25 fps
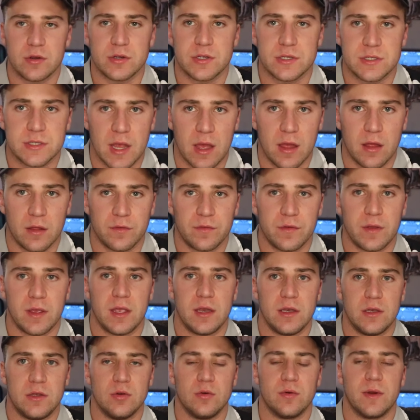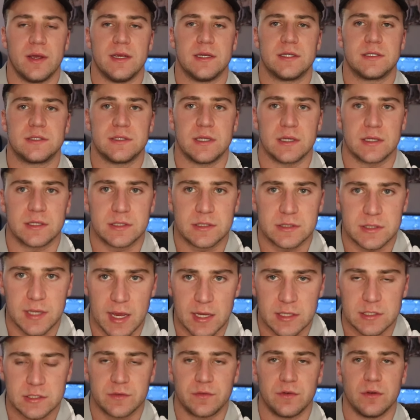yourself into a
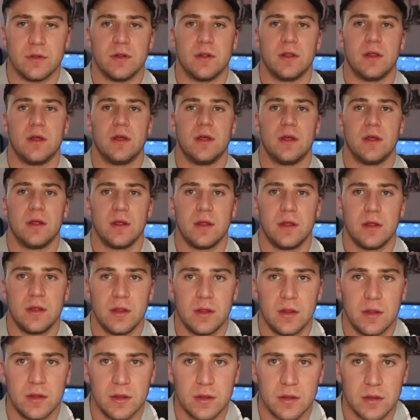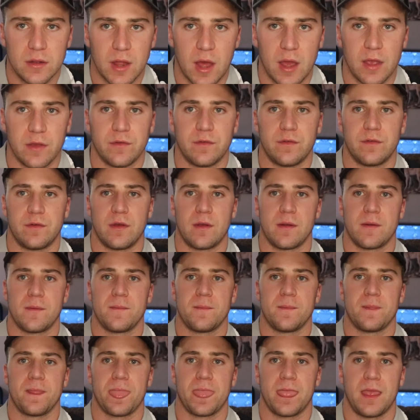successful life.
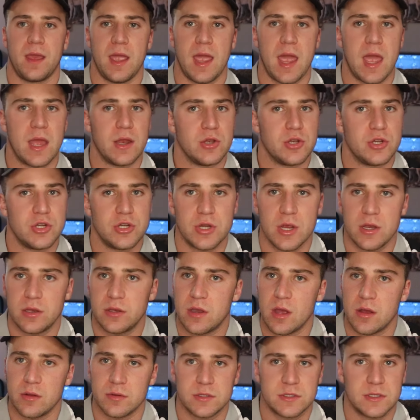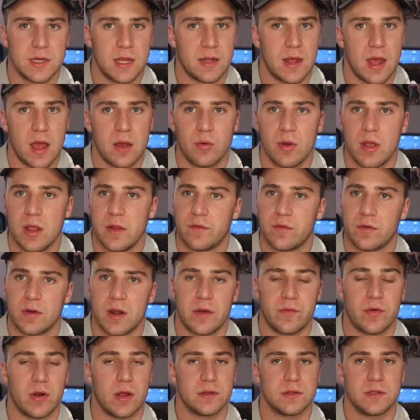And shit don't stay that way
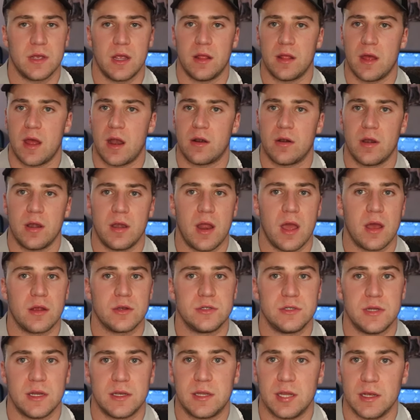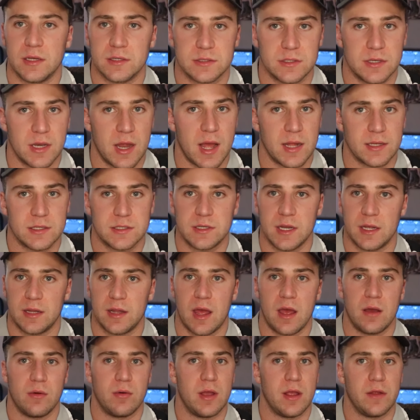forever. I'll tell you that right now. Shit does not stay
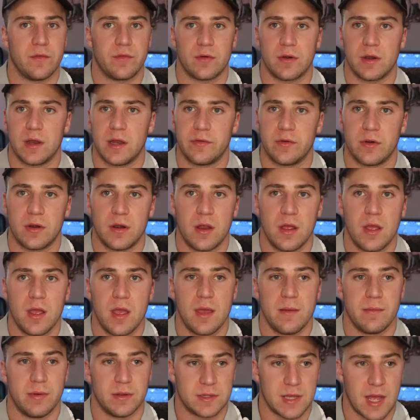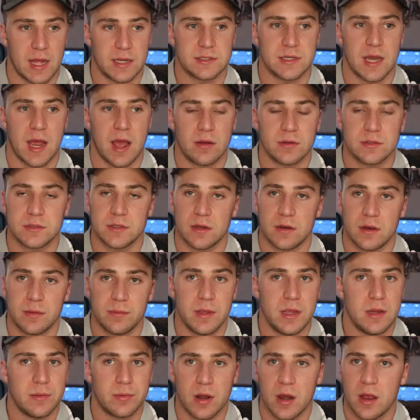that way forever. But that's how it's going to
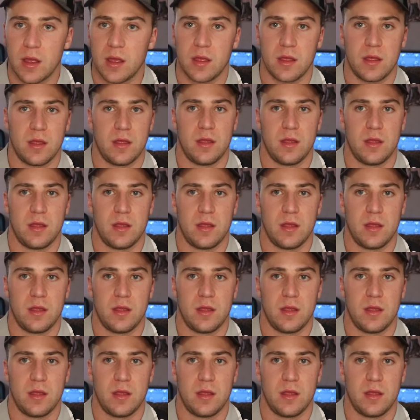be, bro.